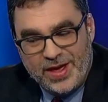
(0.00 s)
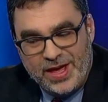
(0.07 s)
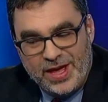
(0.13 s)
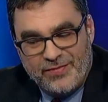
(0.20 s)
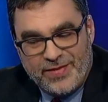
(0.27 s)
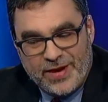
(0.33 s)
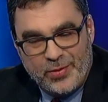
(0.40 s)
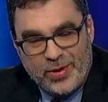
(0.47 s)

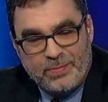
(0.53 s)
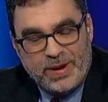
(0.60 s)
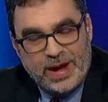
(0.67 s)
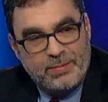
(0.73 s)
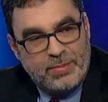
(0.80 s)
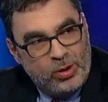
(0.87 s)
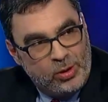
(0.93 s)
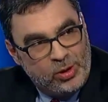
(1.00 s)
If I went by
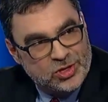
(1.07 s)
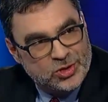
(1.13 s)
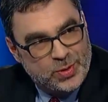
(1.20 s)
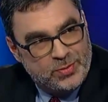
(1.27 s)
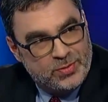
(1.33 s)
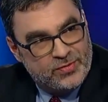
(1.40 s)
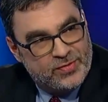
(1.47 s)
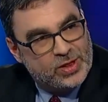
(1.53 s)
polls,
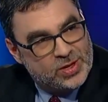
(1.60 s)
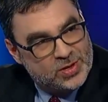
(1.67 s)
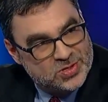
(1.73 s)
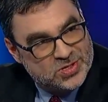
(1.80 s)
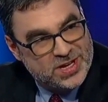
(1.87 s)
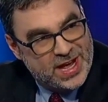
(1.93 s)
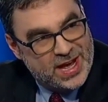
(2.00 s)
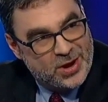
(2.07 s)
we would have
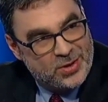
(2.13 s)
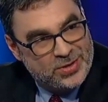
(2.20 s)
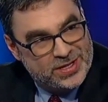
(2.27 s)
closed down